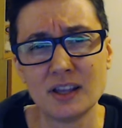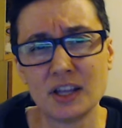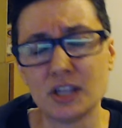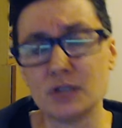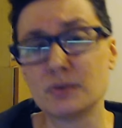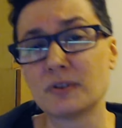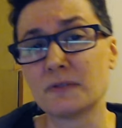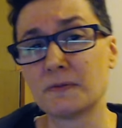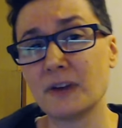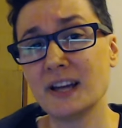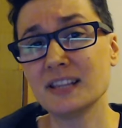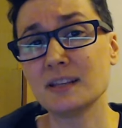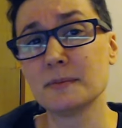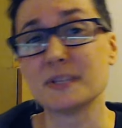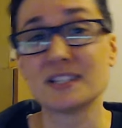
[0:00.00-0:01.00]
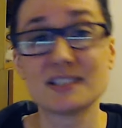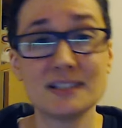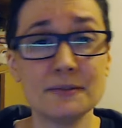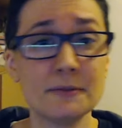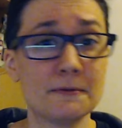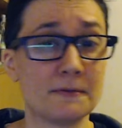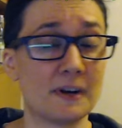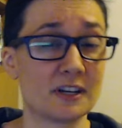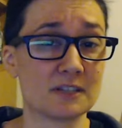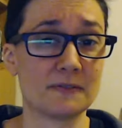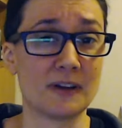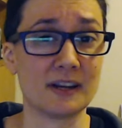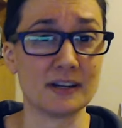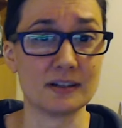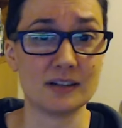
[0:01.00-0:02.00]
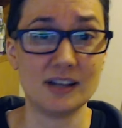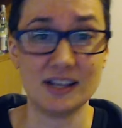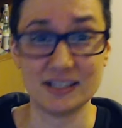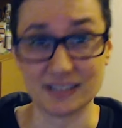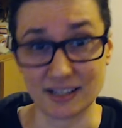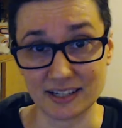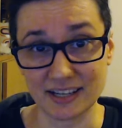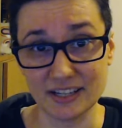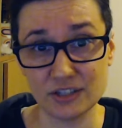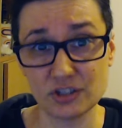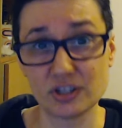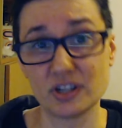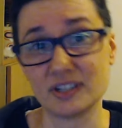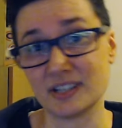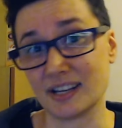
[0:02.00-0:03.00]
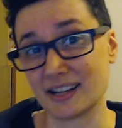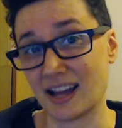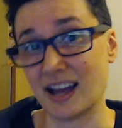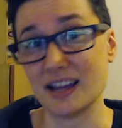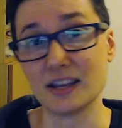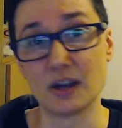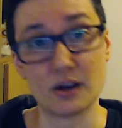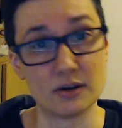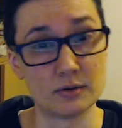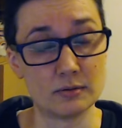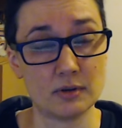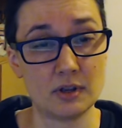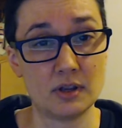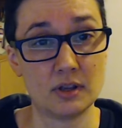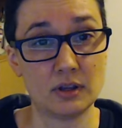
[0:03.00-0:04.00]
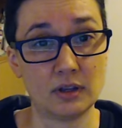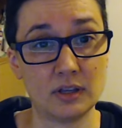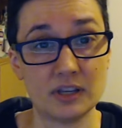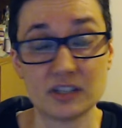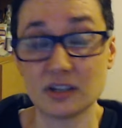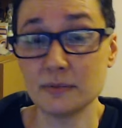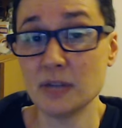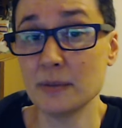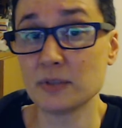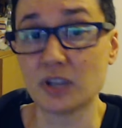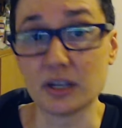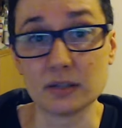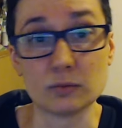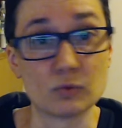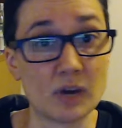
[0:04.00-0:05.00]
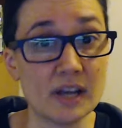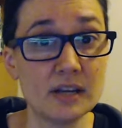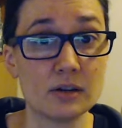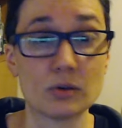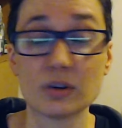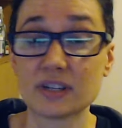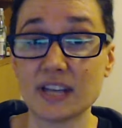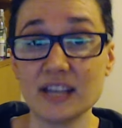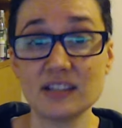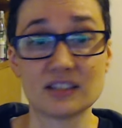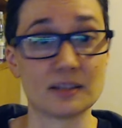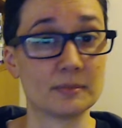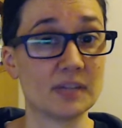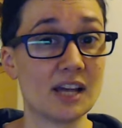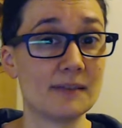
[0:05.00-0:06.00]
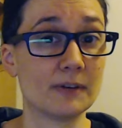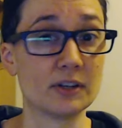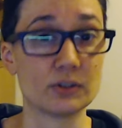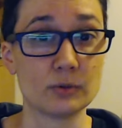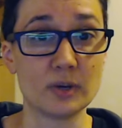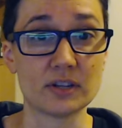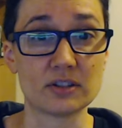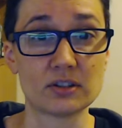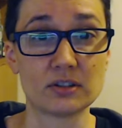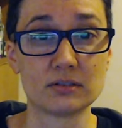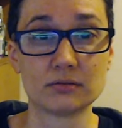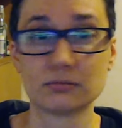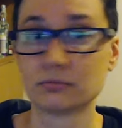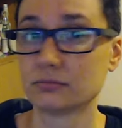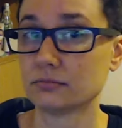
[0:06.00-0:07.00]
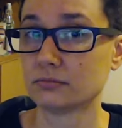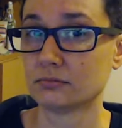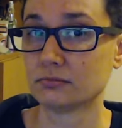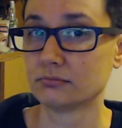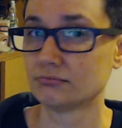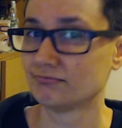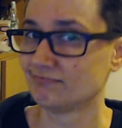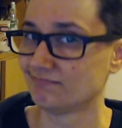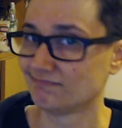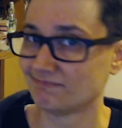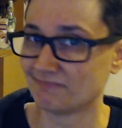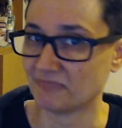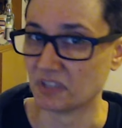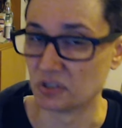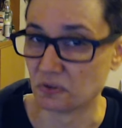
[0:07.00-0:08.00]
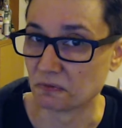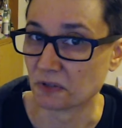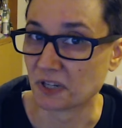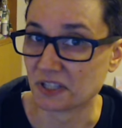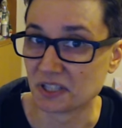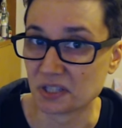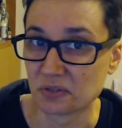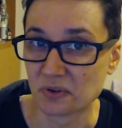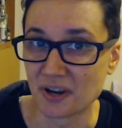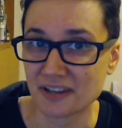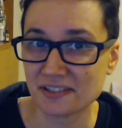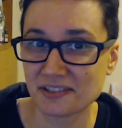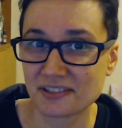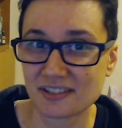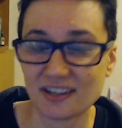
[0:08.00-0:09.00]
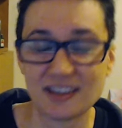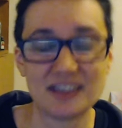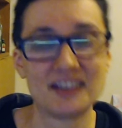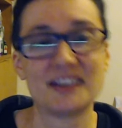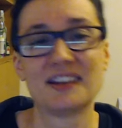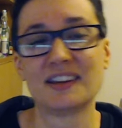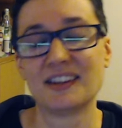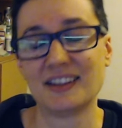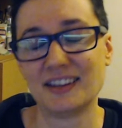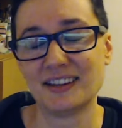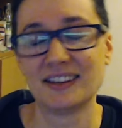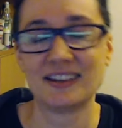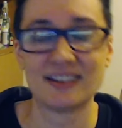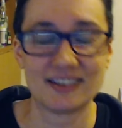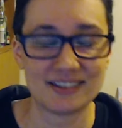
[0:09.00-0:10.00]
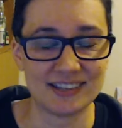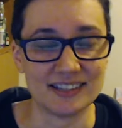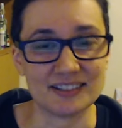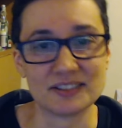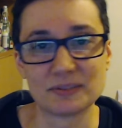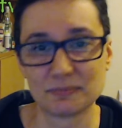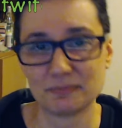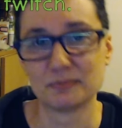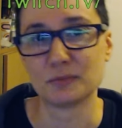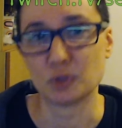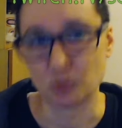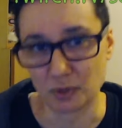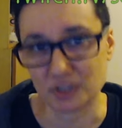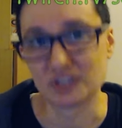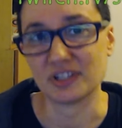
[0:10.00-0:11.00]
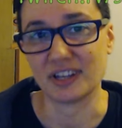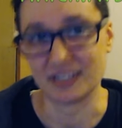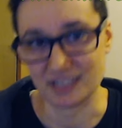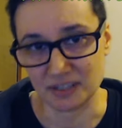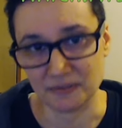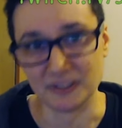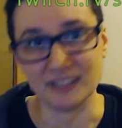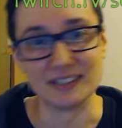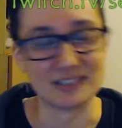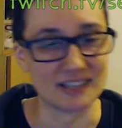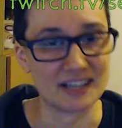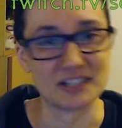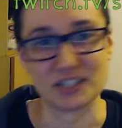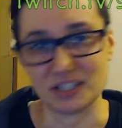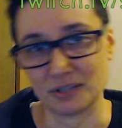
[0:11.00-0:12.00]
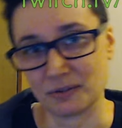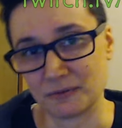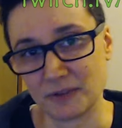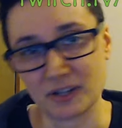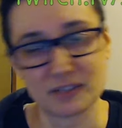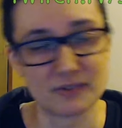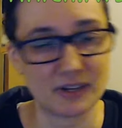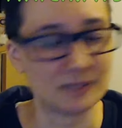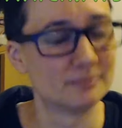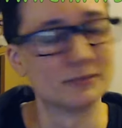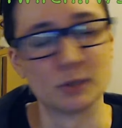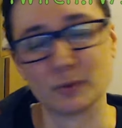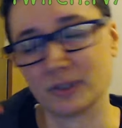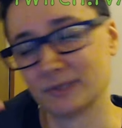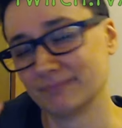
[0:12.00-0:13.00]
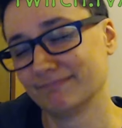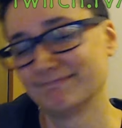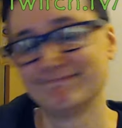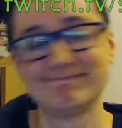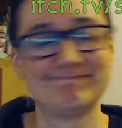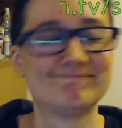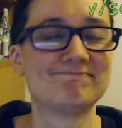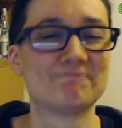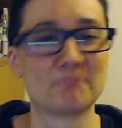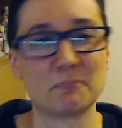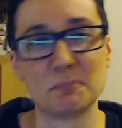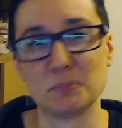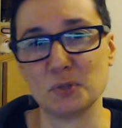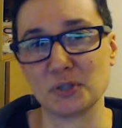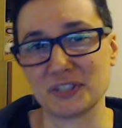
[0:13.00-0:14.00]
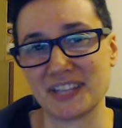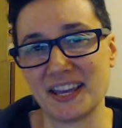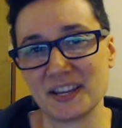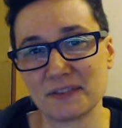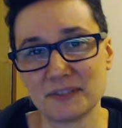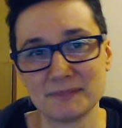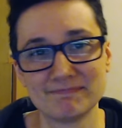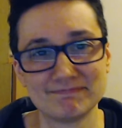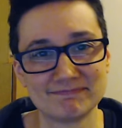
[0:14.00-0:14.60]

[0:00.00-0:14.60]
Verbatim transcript: You can find them at secretfoxfire.itch.io. Sometimes I write or test them live on Twitch. Did you forget the address? It's twitch.tv slash secretfoxfire. Don't worry, you'll get the hang of it.